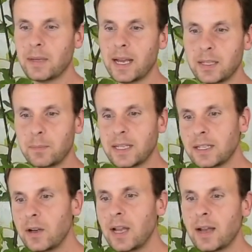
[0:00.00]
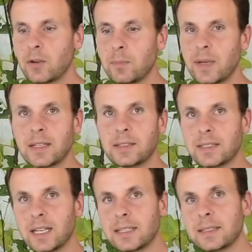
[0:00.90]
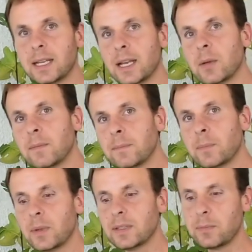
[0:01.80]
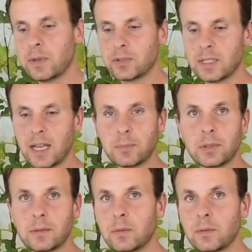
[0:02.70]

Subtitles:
And depending on how the plant decides now what's supposed to happen,